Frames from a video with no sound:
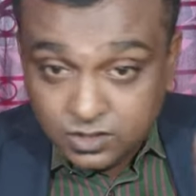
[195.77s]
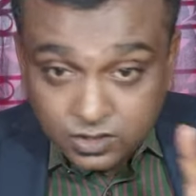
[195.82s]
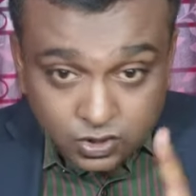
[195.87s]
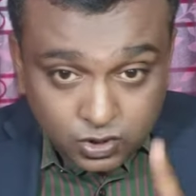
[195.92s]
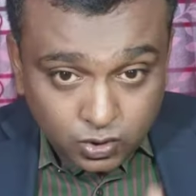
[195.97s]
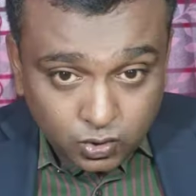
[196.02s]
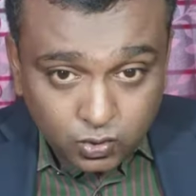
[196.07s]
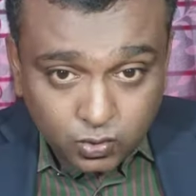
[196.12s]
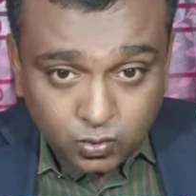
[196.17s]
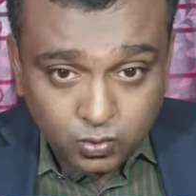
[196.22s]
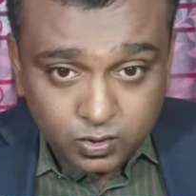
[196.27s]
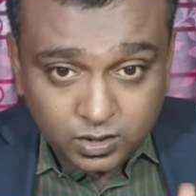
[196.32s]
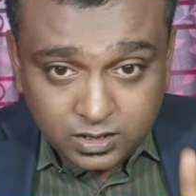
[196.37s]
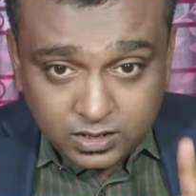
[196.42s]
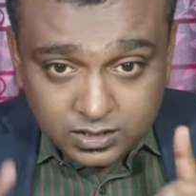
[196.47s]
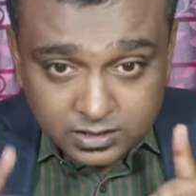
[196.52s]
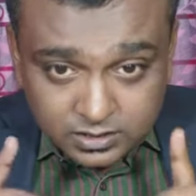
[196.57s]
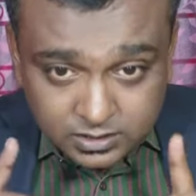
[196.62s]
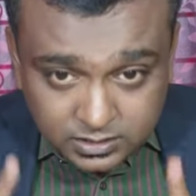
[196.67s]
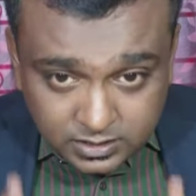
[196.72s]
Don't
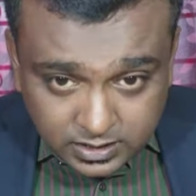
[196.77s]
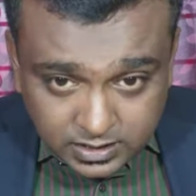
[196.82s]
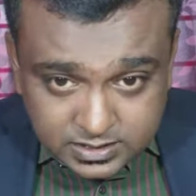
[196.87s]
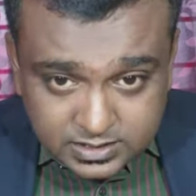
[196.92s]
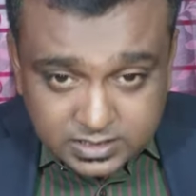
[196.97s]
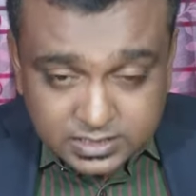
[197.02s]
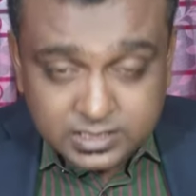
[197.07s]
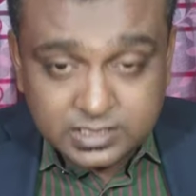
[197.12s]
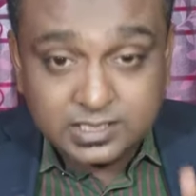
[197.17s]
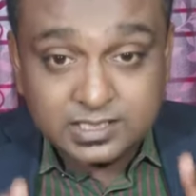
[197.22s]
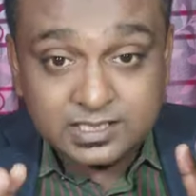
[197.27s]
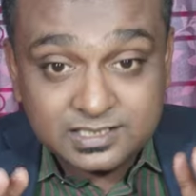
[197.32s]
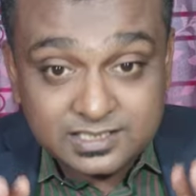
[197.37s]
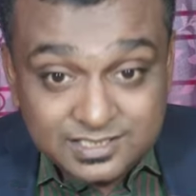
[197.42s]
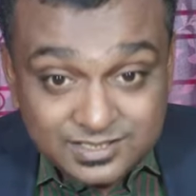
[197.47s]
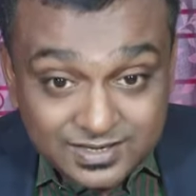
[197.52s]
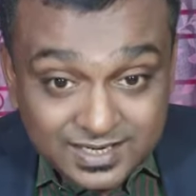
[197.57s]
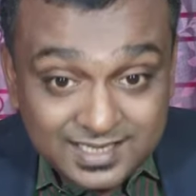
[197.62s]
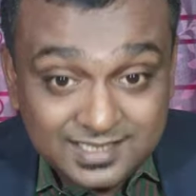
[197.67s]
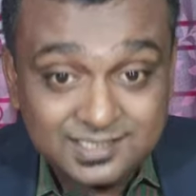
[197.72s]
trust
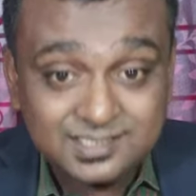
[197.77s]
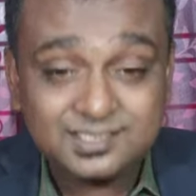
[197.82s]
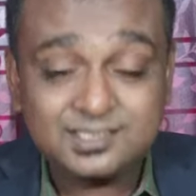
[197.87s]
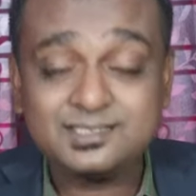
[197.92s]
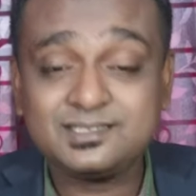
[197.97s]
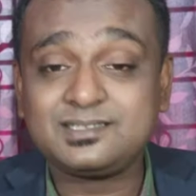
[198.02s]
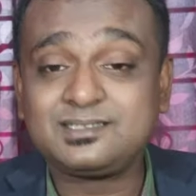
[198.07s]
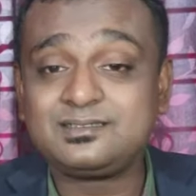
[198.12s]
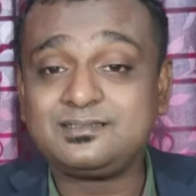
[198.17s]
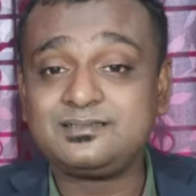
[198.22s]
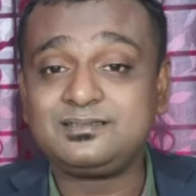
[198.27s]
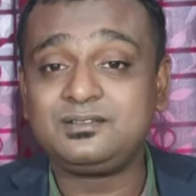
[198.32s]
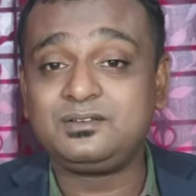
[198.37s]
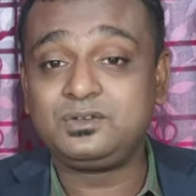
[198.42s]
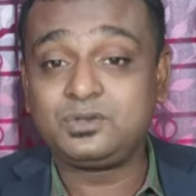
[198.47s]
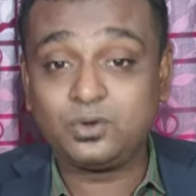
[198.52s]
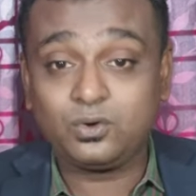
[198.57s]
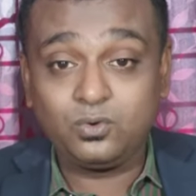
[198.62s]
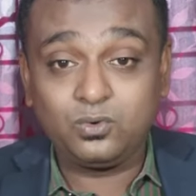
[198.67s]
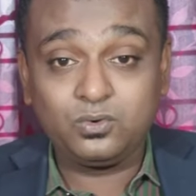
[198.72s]
strangers.
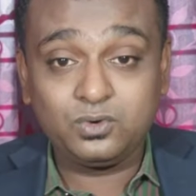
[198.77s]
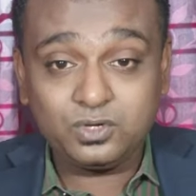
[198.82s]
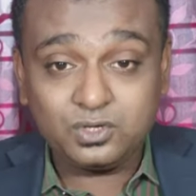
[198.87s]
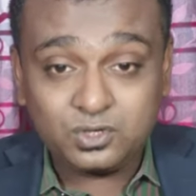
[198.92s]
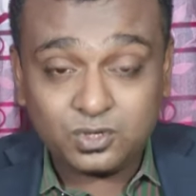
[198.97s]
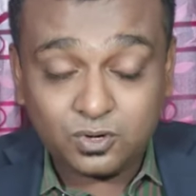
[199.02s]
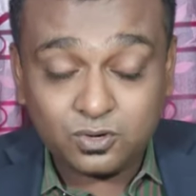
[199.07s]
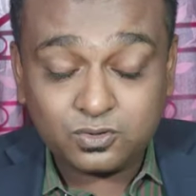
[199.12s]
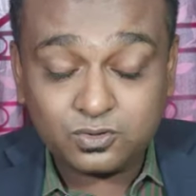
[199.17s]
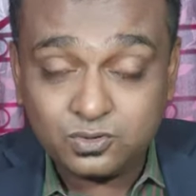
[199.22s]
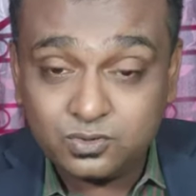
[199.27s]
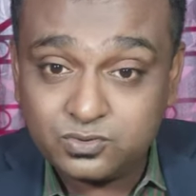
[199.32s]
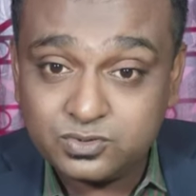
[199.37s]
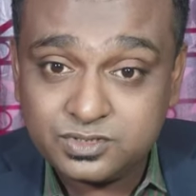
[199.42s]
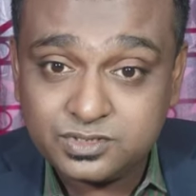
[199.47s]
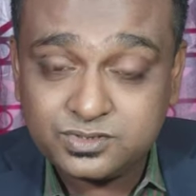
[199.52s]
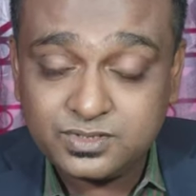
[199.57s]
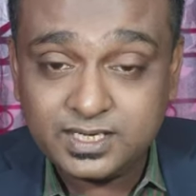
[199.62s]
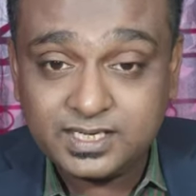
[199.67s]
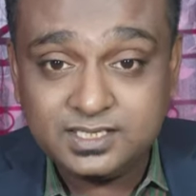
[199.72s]
Don't talk to
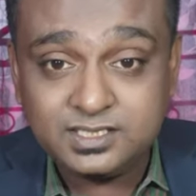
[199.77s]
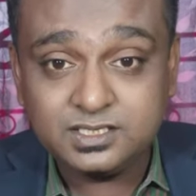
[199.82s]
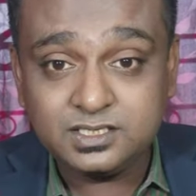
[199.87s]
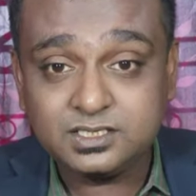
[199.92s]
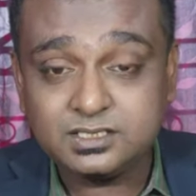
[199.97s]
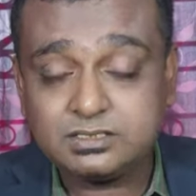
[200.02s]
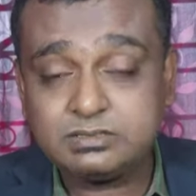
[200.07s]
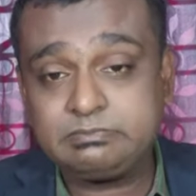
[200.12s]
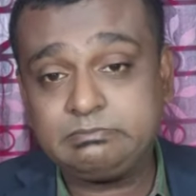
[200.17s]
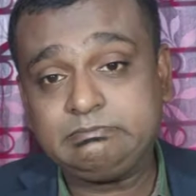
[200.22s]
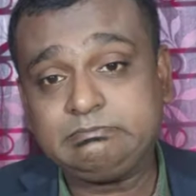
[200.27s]
strangers.